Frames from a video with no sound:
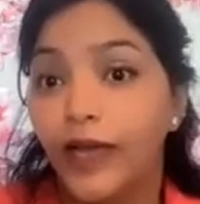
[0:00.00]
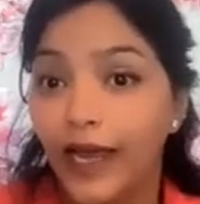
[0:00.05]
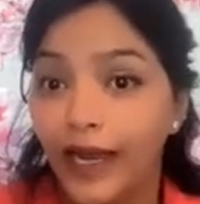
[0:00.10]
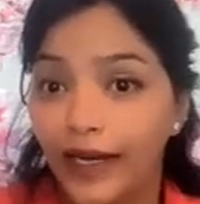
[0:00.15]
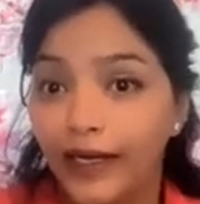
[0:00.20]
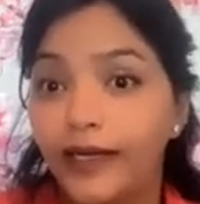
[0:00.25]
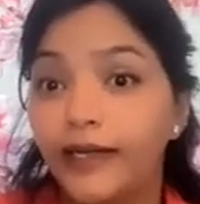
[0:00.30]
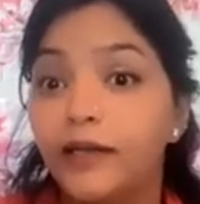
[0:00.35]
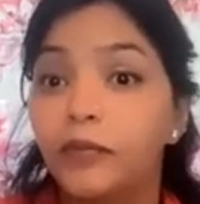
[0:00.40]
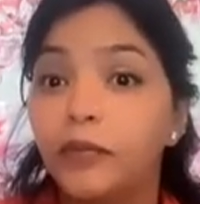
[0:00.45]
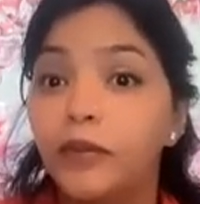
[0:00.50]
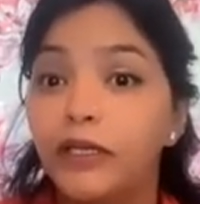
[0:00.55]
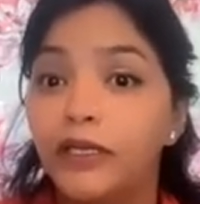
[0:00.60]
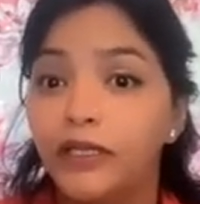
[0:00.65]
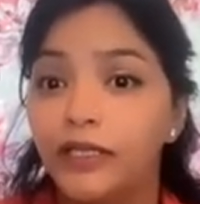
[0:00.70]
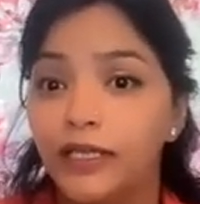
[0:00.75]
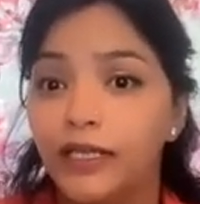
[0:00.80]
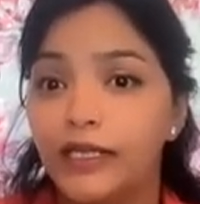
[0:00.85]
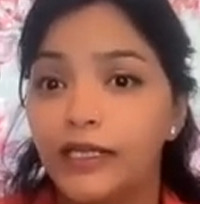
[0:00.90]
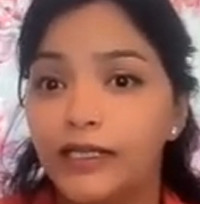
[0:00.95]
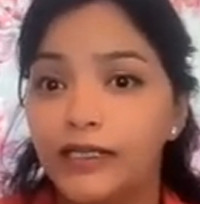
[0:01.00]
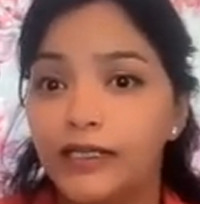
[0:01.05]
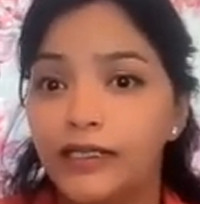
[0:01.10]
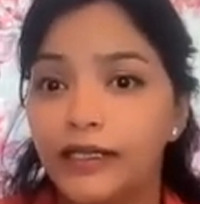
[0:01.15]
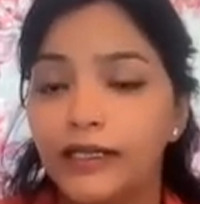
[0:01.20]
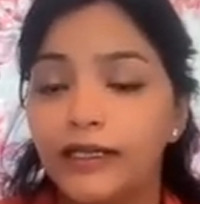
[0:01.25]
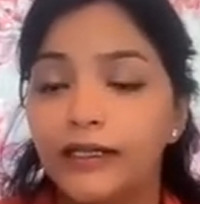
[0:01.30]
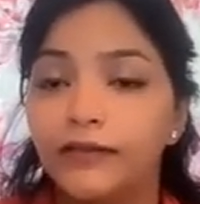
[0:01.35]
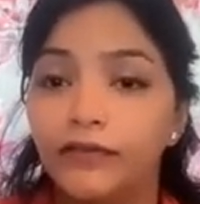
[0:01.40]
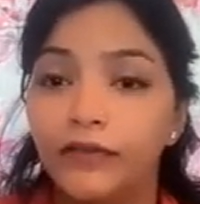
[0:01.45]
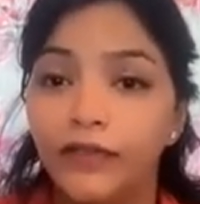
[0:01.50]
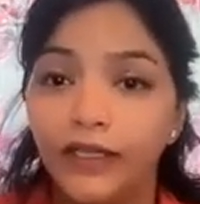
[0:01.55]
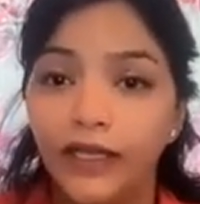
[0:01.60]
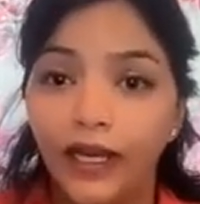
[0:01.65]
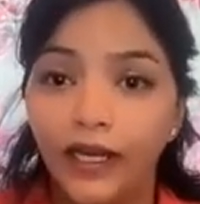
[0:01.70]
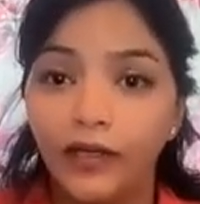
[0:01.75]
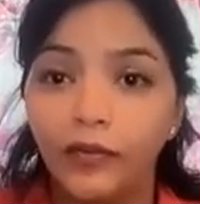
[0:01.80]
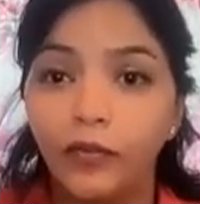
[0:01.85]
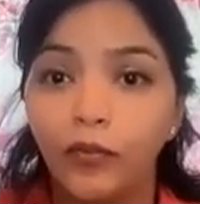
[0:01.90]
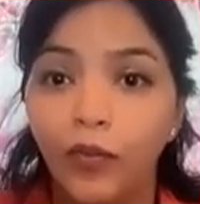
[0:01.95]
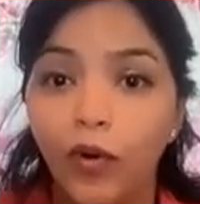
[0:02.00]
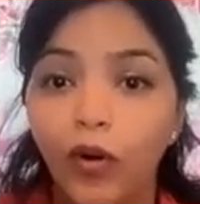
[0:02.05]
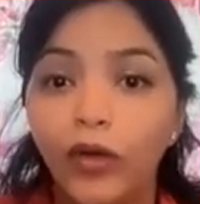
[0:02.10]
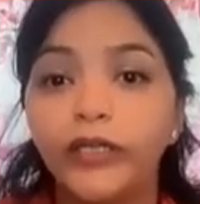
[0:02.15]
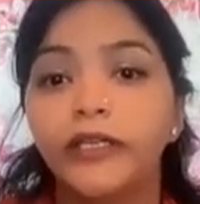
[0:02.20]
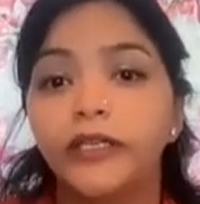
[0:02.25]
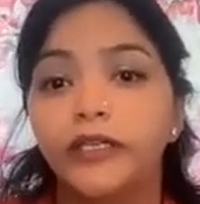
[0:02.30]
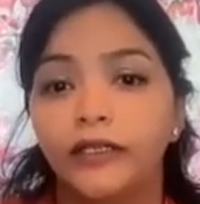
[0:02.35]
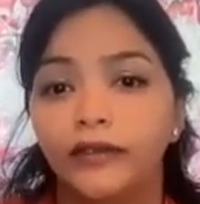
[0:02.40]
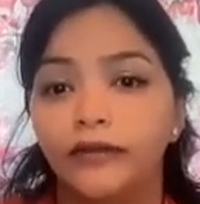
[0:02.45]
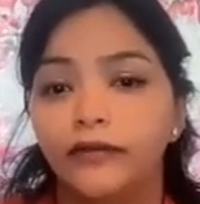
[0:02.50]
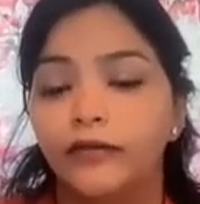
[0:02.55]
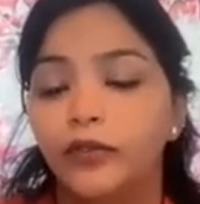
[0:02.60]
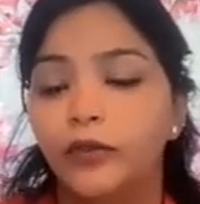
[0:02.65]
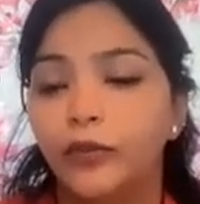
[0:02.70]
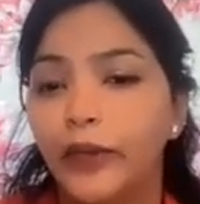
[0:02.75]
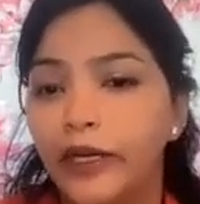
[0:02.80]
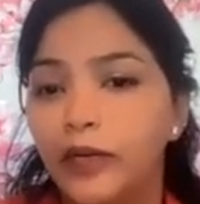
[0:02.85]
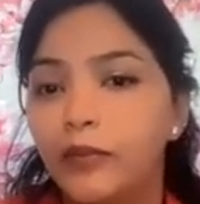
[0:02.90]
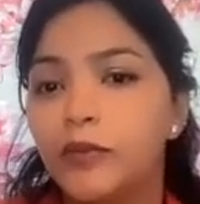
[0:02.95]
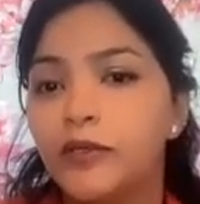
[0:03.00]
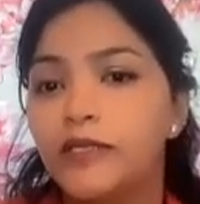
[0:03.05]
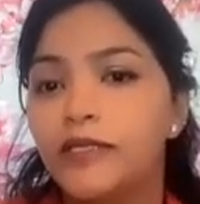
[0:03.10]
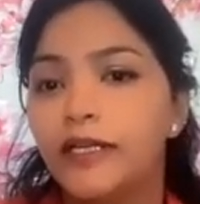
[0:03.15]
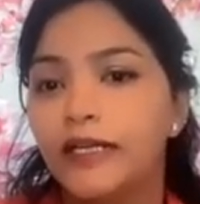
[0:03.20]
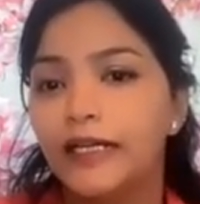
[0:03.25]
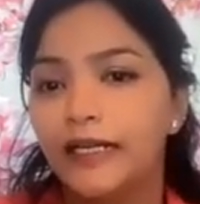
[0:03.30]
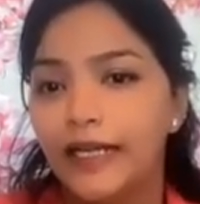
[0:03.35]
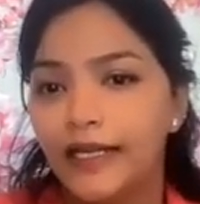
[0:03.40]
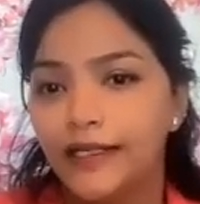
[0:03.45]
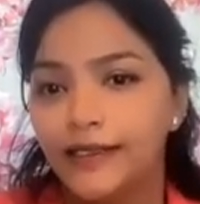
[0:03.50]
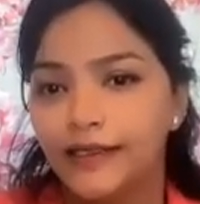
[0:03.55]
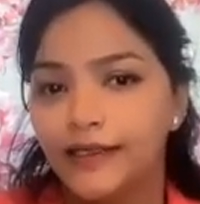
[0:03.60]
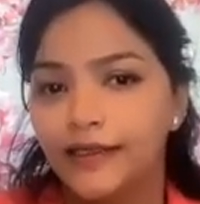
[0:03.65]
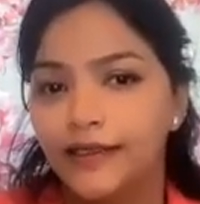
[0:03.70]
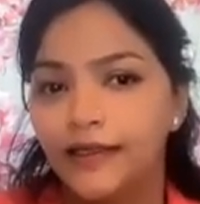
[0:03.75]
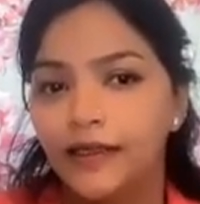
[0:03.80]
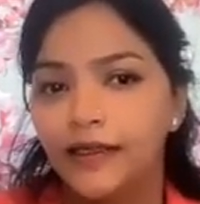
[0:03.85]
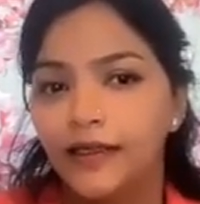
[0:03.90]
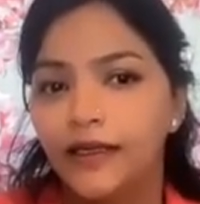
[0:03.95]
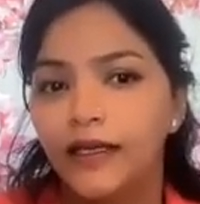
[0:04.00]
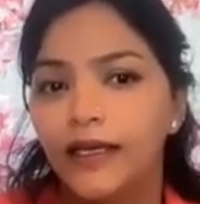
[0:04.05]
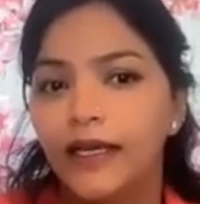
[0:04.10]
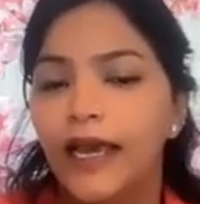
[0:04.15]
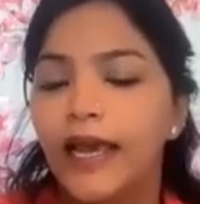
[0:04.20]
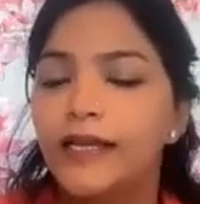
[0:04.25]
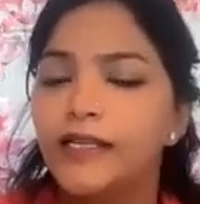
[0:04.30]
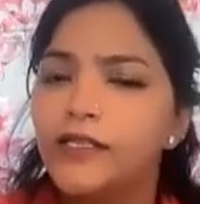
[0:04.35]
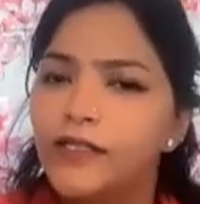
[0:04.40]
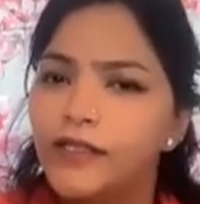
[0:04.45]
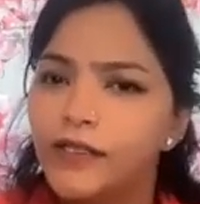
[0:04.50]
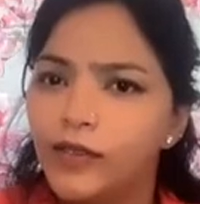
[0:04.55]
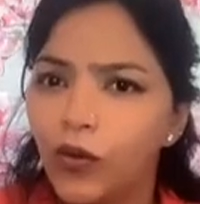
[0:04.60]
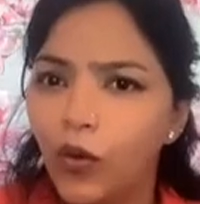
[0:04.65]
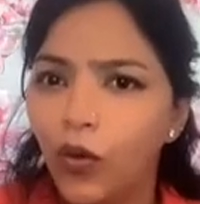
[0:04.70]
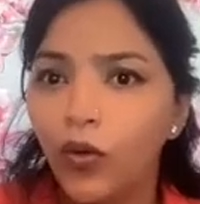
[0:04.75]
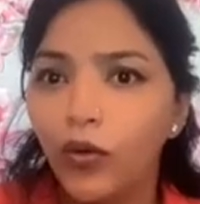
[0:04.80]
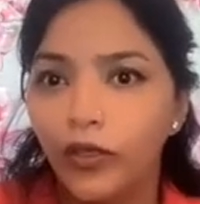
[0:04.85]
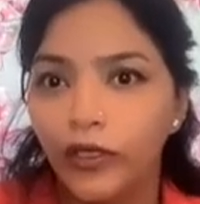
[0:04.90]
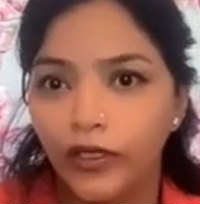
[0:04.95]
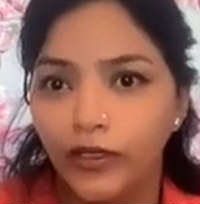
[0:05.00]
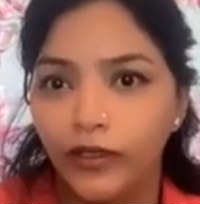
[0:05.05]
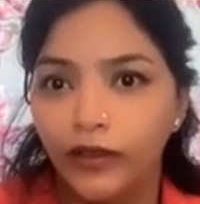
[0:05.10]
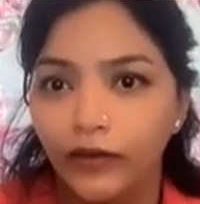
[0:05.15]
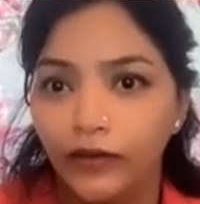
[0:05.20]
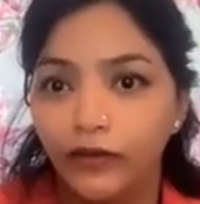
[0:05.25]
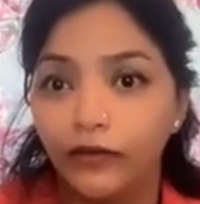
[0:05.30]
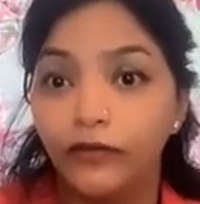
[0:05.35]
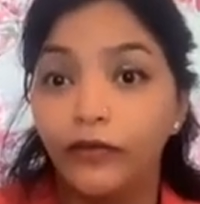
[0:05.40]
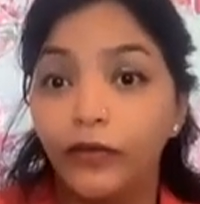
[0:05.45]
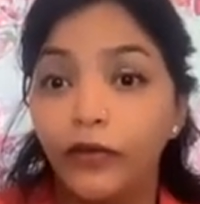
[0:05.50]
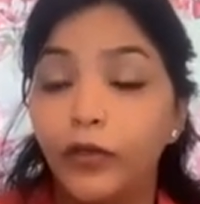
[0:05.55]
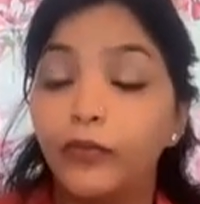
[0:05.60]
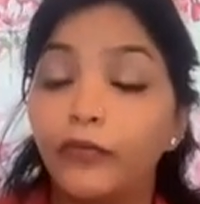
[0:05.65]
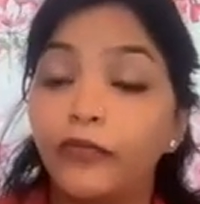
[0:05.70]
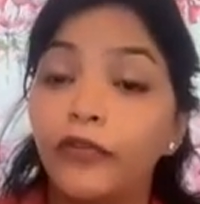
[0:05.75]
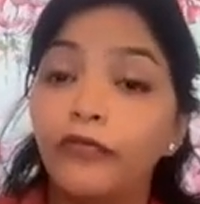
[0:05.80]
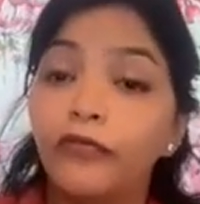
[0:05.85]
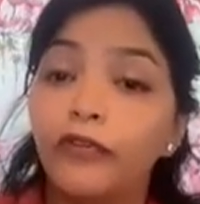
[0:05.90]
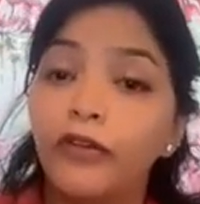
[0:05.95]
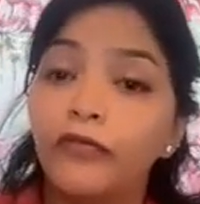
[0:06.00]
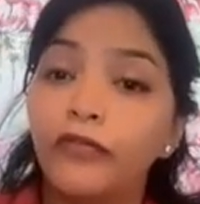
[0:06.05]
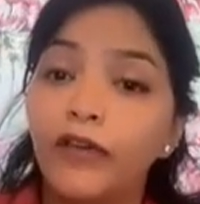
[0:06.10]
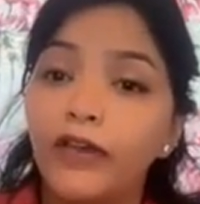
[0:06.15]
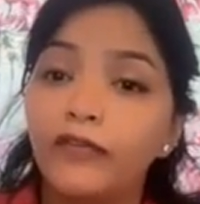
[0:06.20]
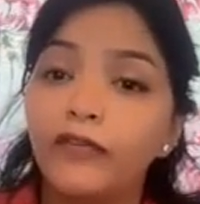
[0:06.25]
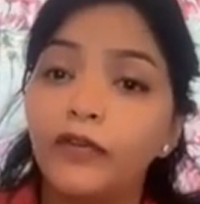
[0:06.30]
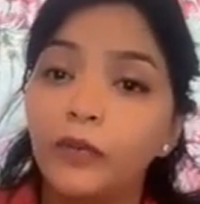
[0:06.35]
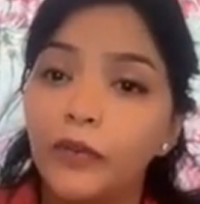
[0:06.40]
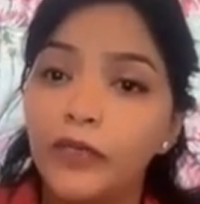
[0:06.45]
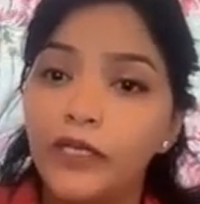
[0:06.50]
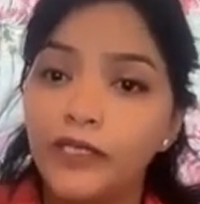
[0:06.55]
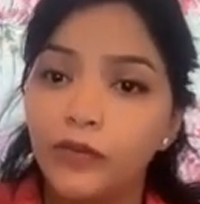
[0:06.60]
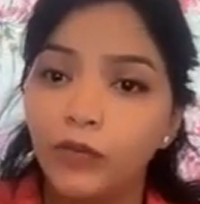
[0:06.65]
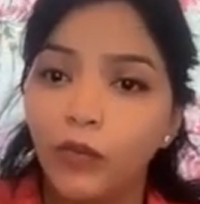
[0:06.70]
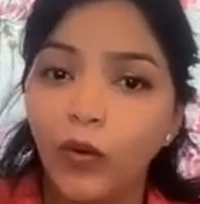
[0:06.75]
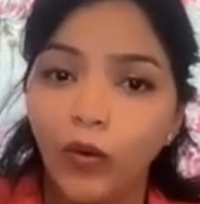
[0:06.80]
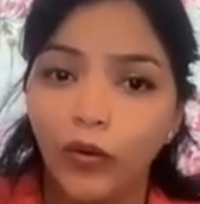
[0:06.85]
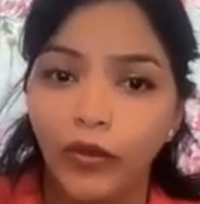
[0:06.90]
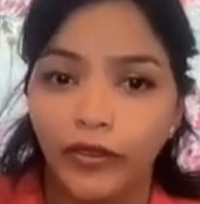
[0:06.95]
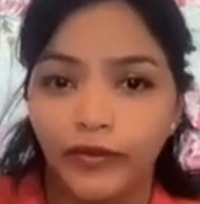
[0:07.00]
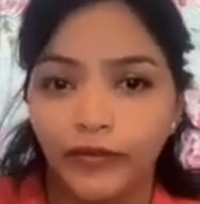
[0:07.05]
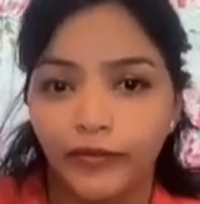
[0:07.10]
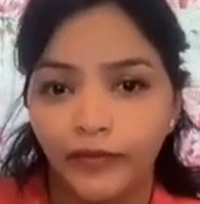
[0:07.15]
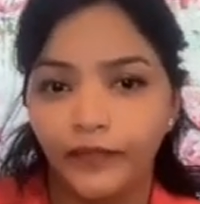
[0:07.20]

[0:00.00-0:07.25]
had it been a case that if he had bought it for 20% less and sold for 55 rupees more,